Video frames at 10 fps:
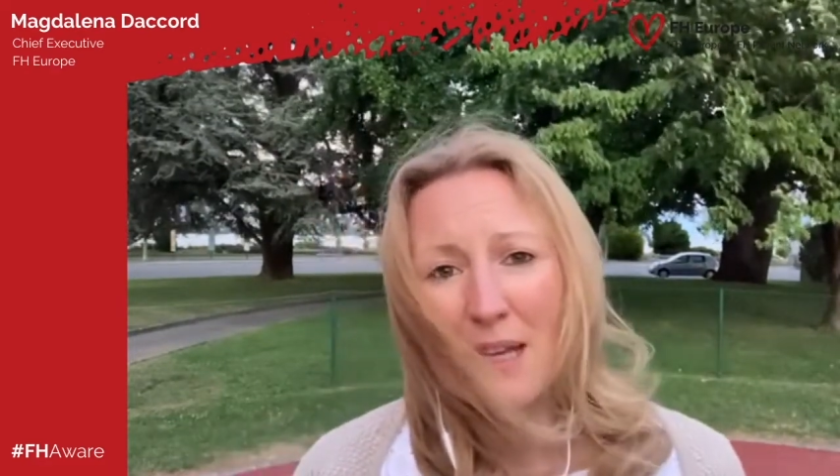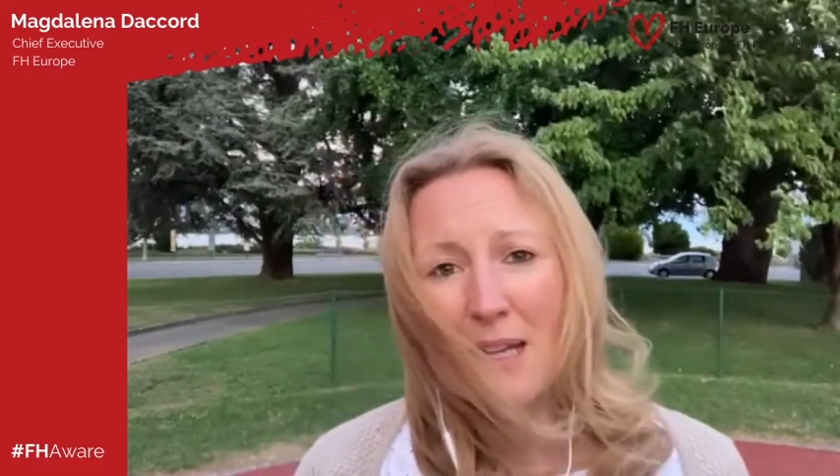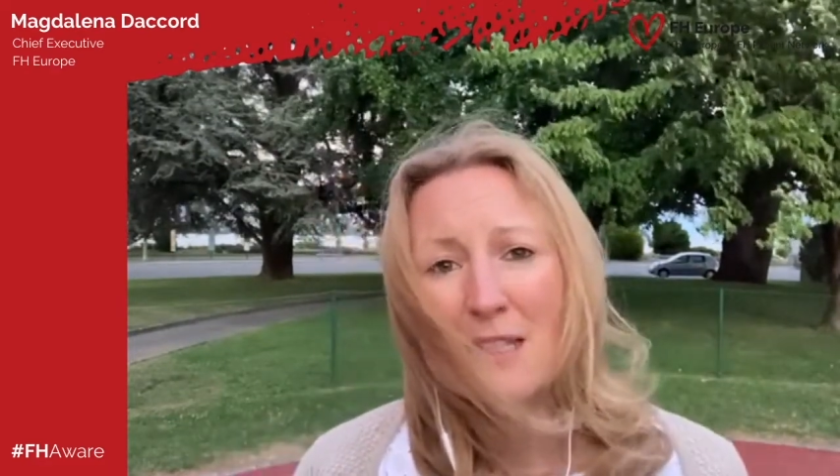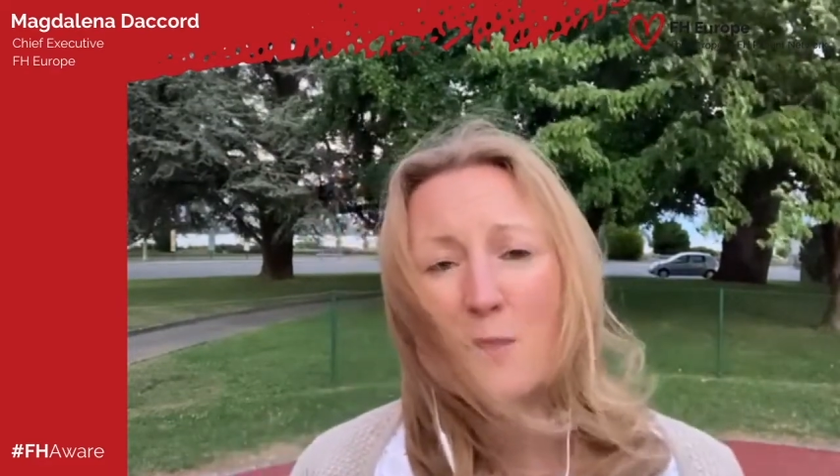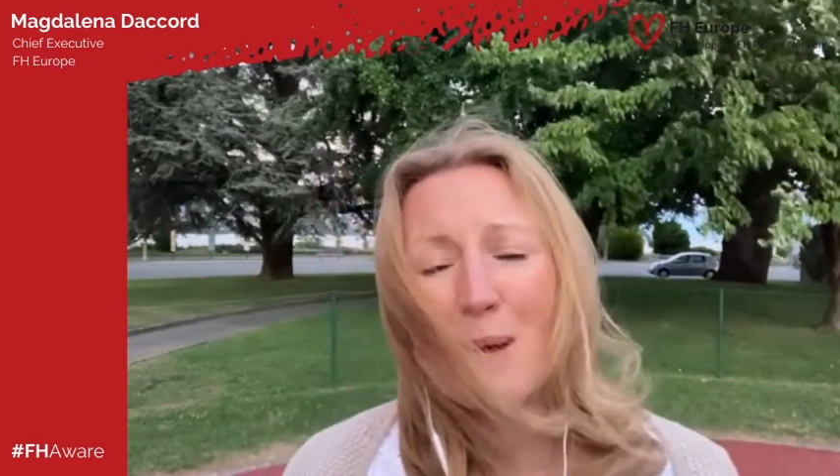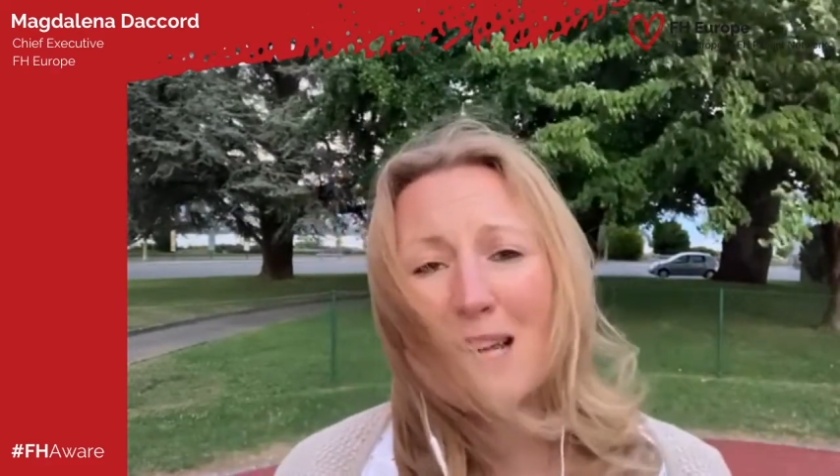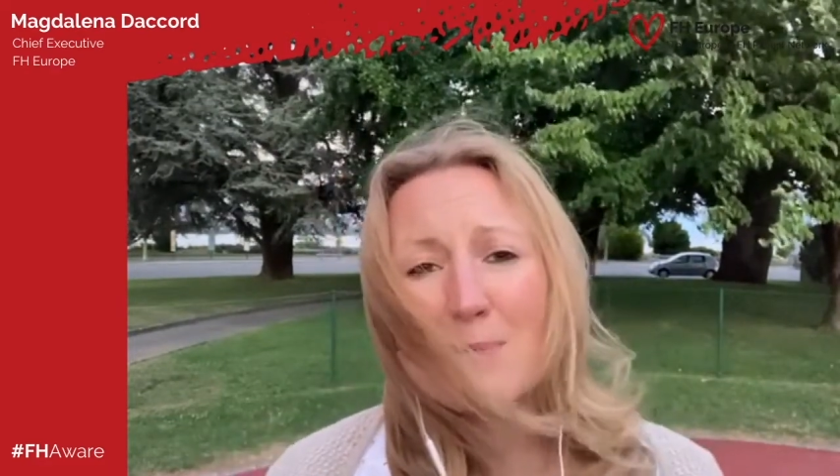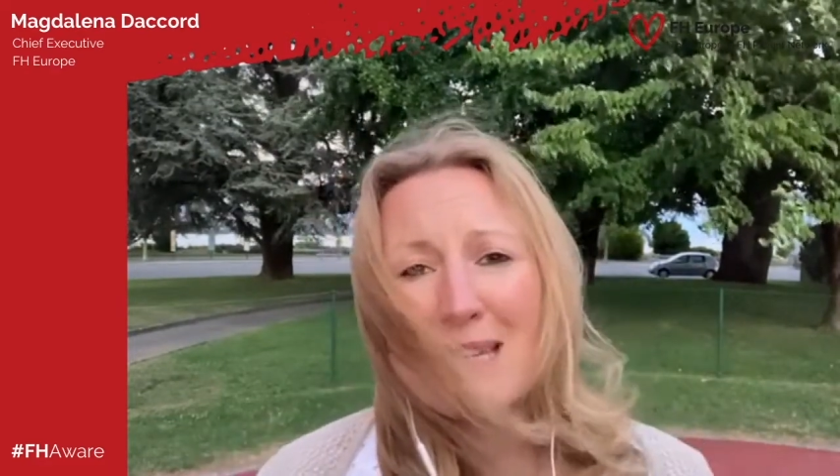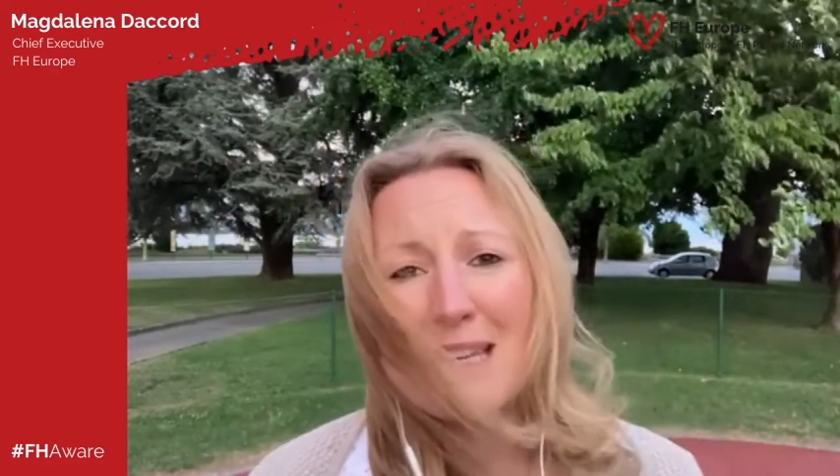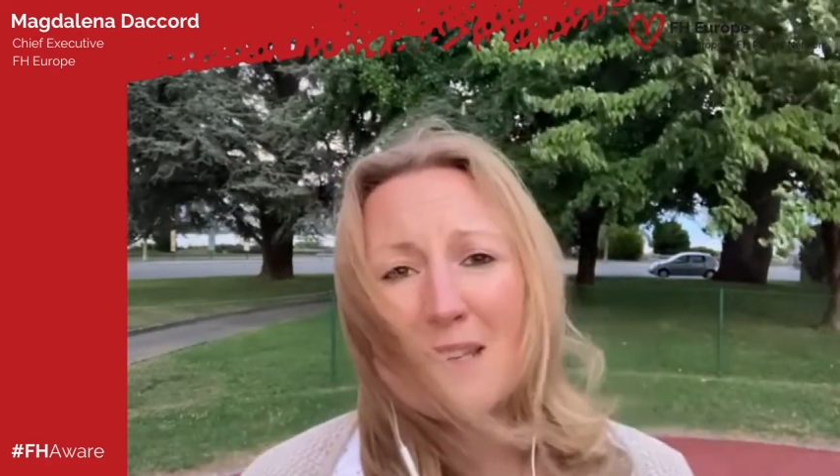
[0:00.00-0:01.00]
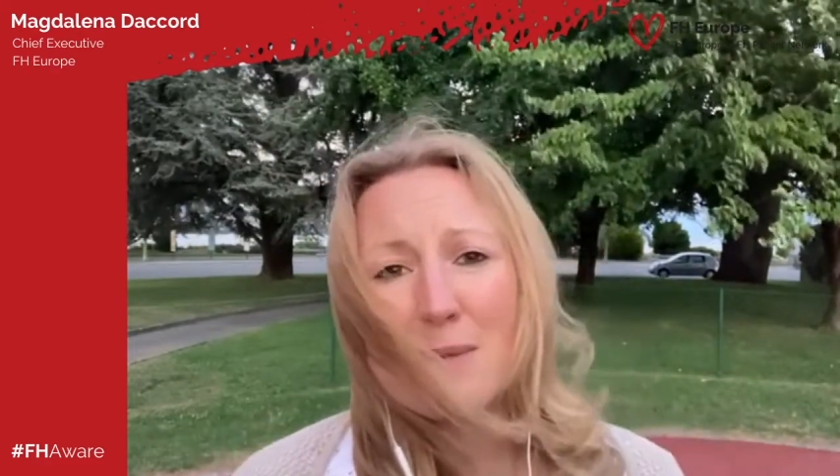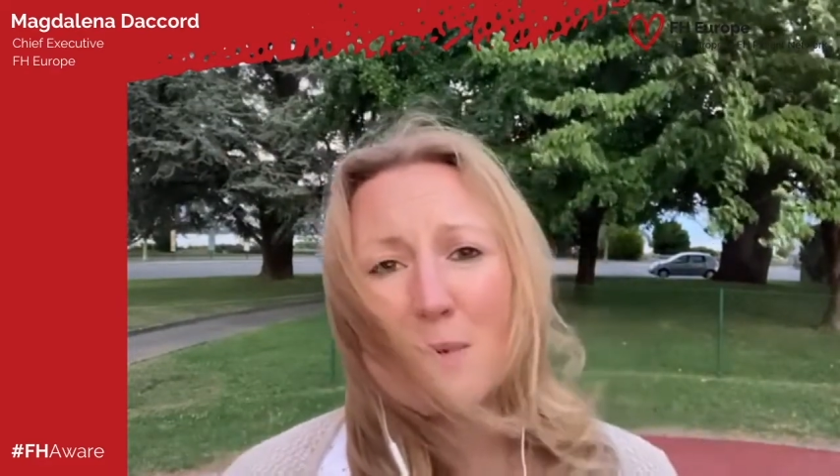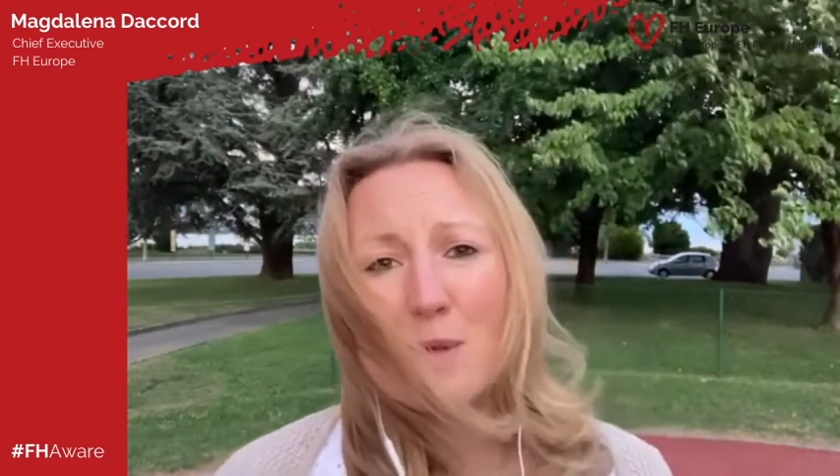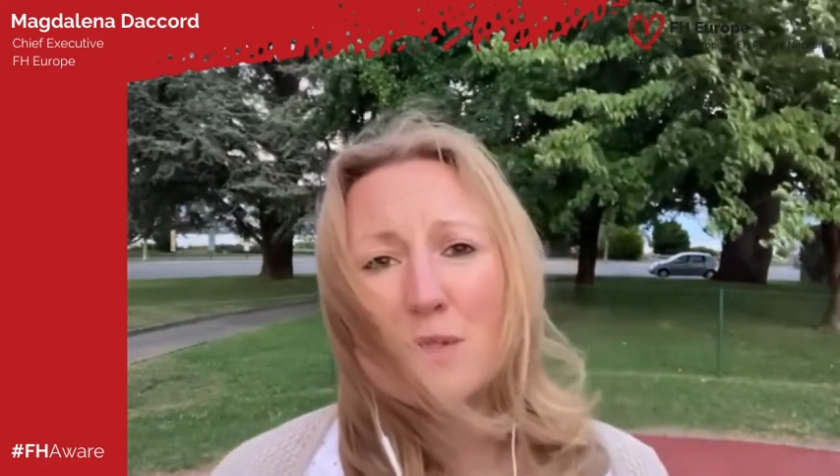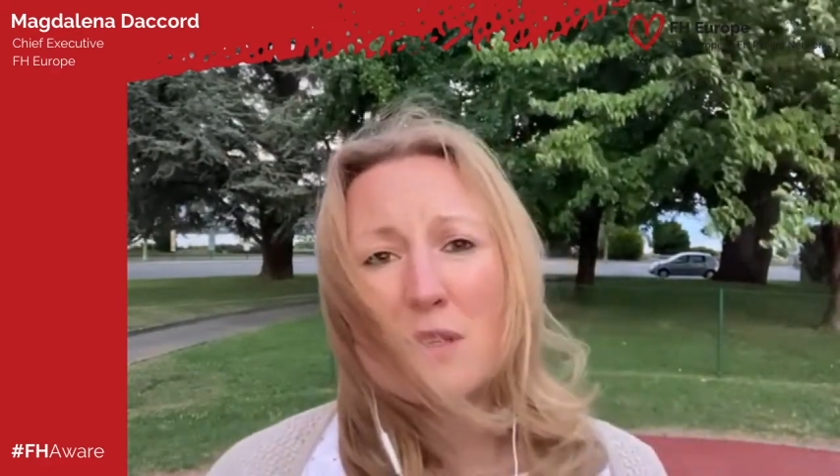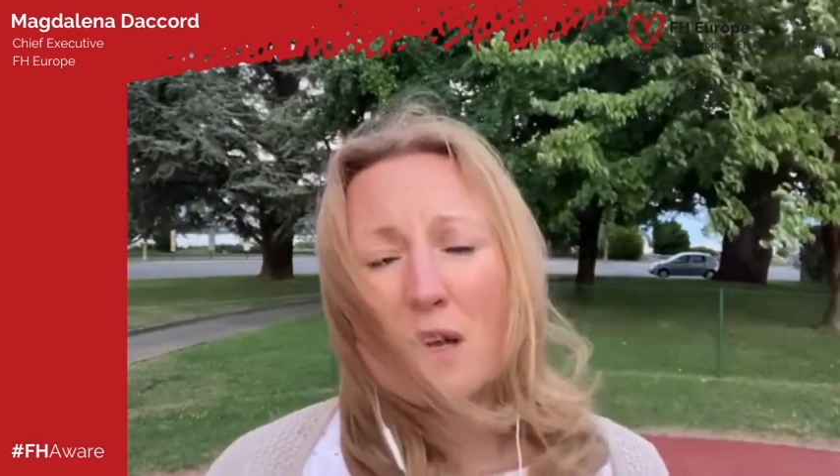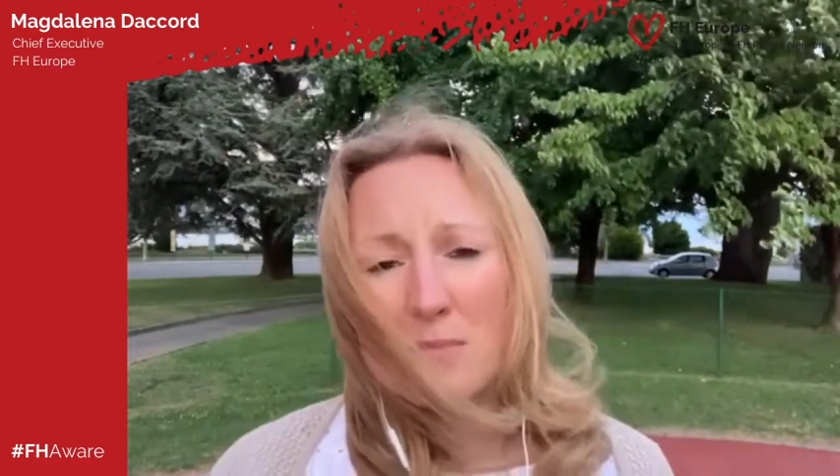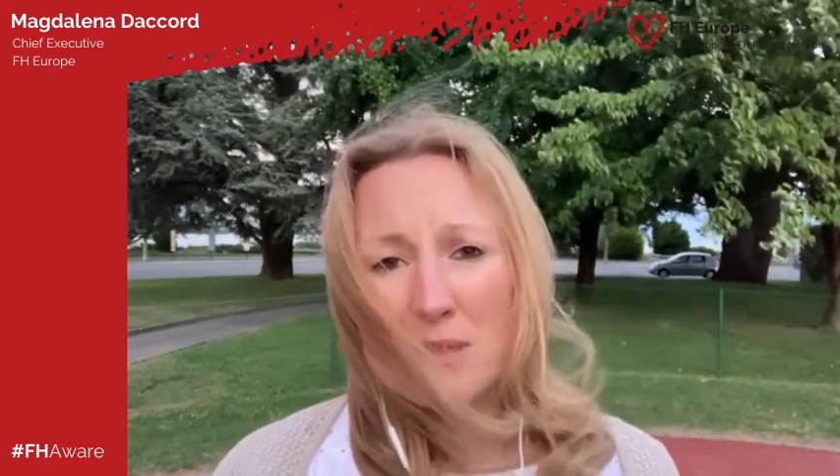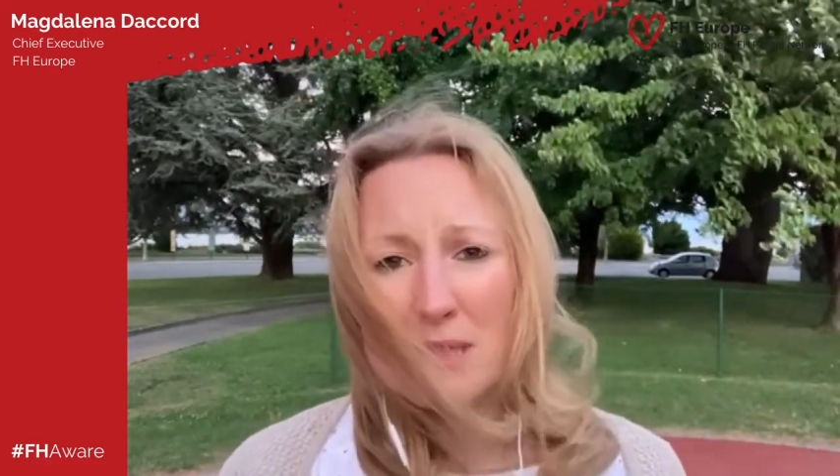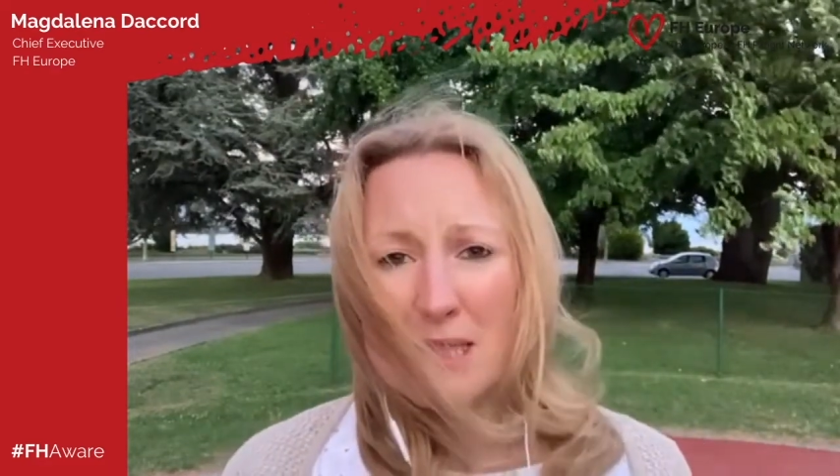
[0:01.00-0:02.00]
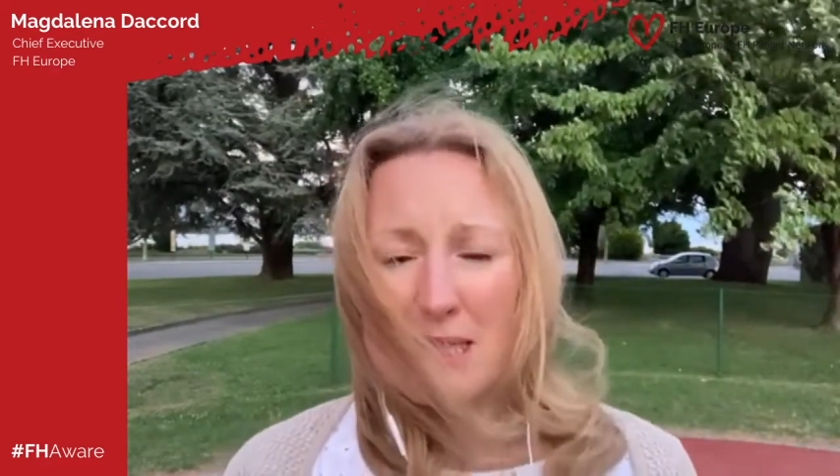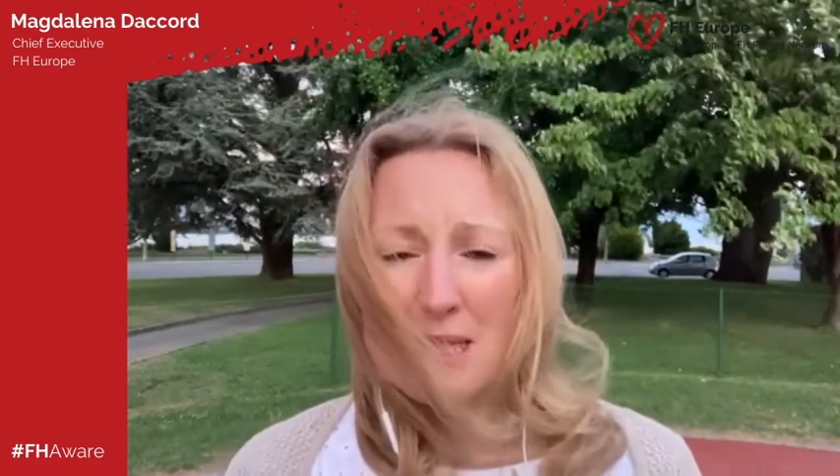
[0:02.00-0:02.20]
Despite being the most common